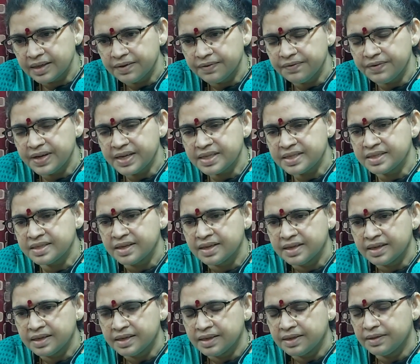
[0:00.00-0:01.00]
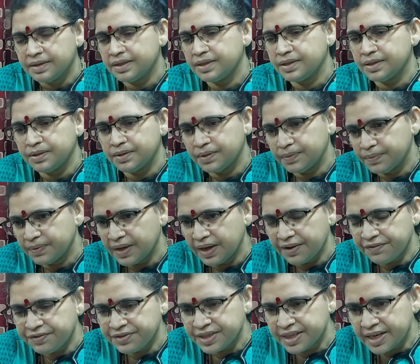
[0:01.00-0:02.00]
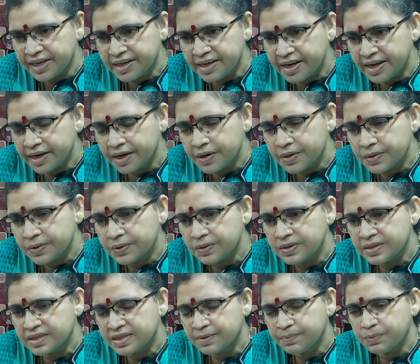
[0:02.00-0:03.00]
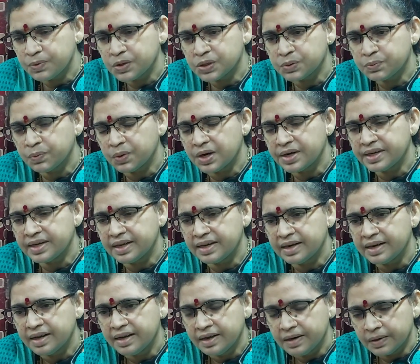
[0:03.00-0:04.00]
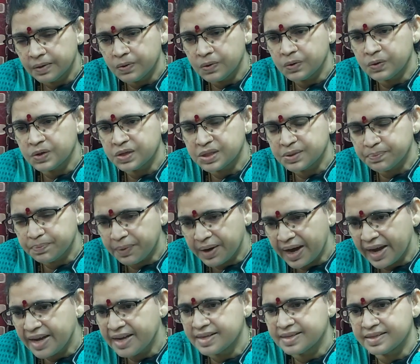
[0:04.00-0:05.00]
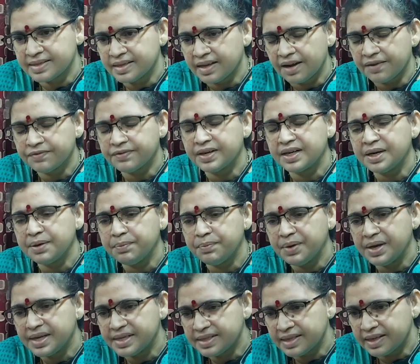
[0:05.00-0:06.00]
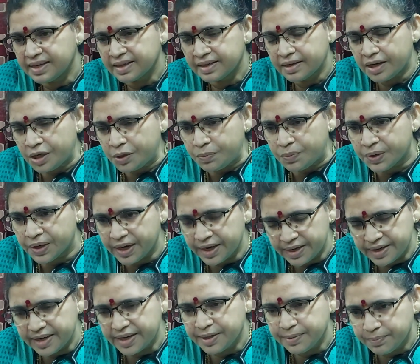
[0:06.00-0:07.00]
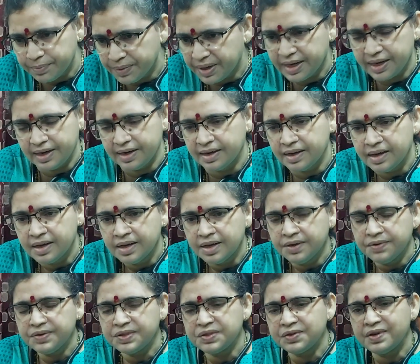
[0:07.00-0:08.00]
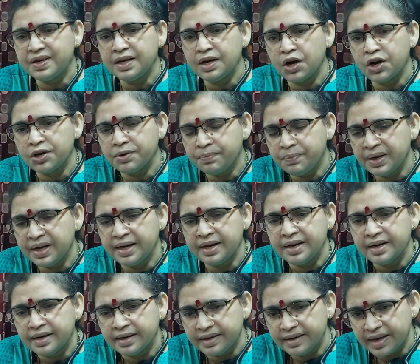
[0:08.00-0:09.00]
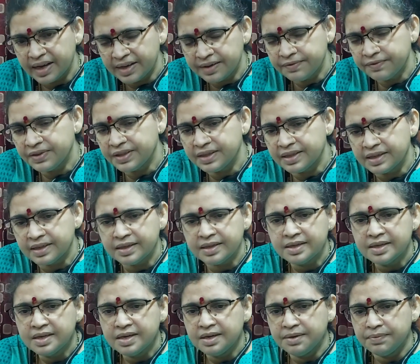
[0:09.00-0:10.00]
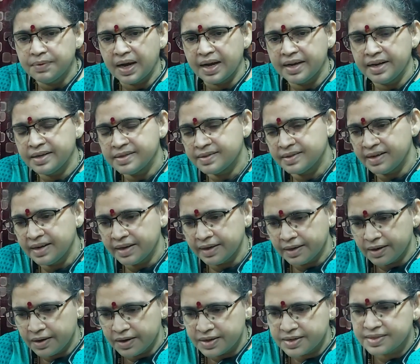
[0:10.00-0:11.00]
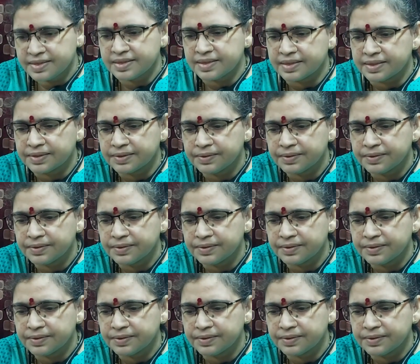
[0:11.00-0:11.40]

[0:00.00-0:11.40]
which efficiently controls the postprandial glucose spikes after a major carbohydrate meal, which will not be done with the insulin glargine.